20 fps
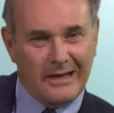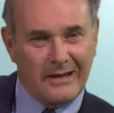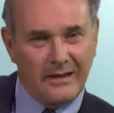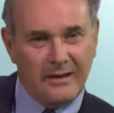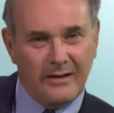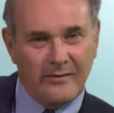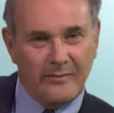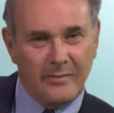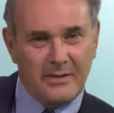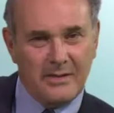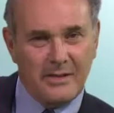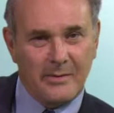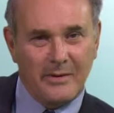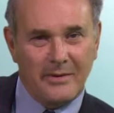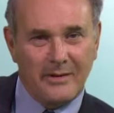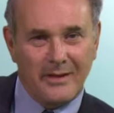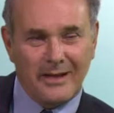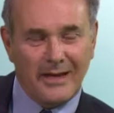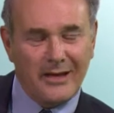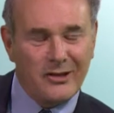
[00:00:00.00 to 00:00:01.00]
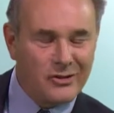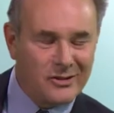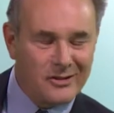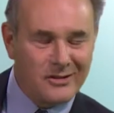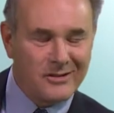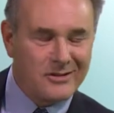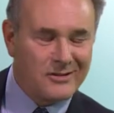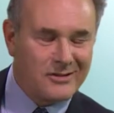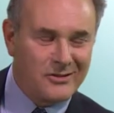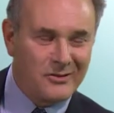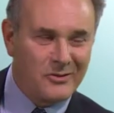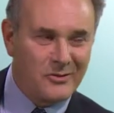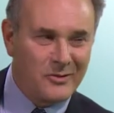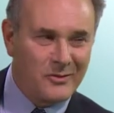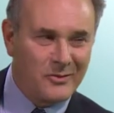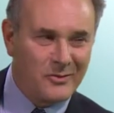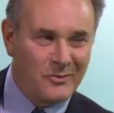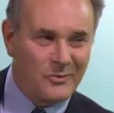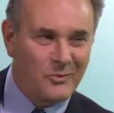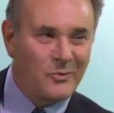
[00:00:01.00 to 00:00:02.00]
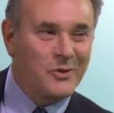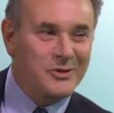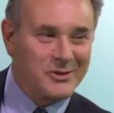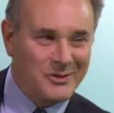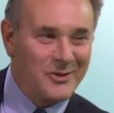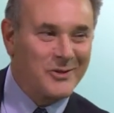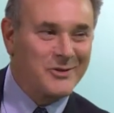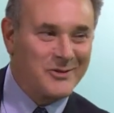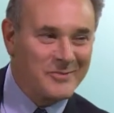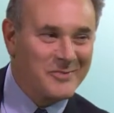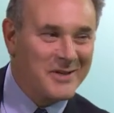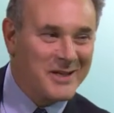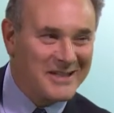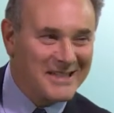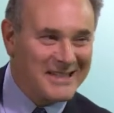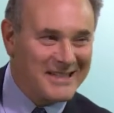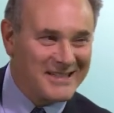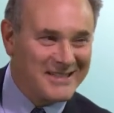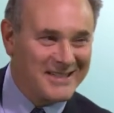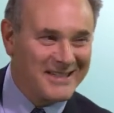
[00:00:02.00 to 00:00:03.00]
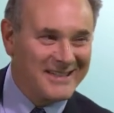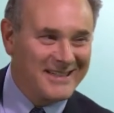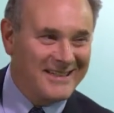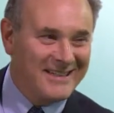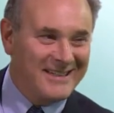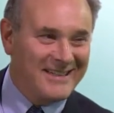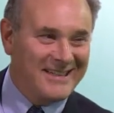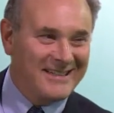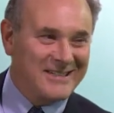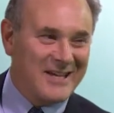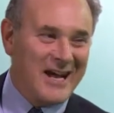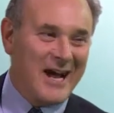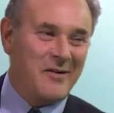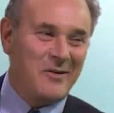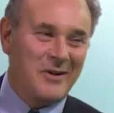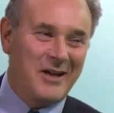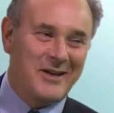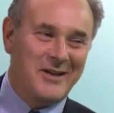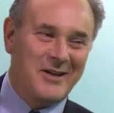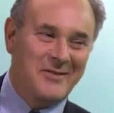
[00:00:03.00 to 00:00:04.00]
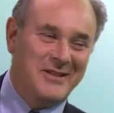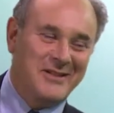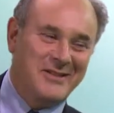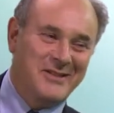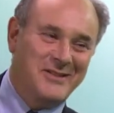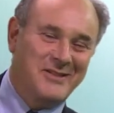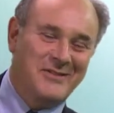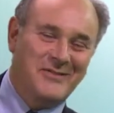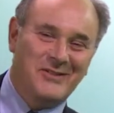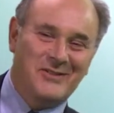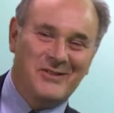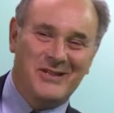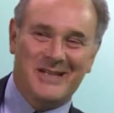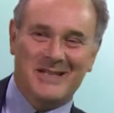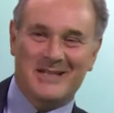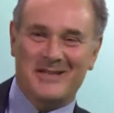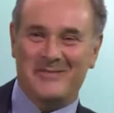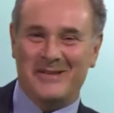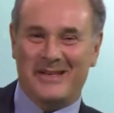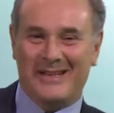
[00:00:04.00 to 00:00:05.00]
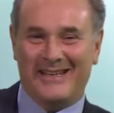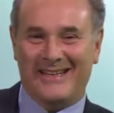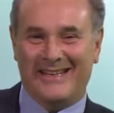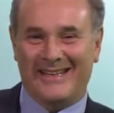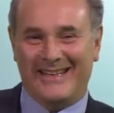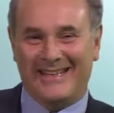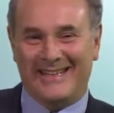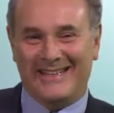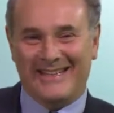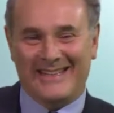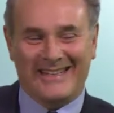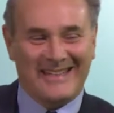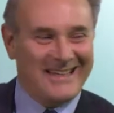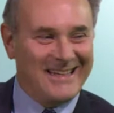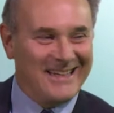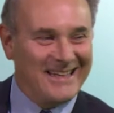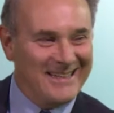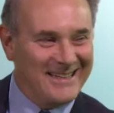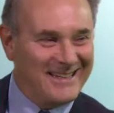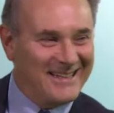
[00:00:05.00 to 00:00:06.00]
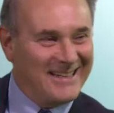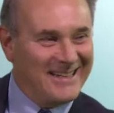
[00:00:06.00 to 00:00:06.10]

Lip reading: Can you give me some indication as to what a lot of blood is? So how will I know when to do a vitrectomy? And,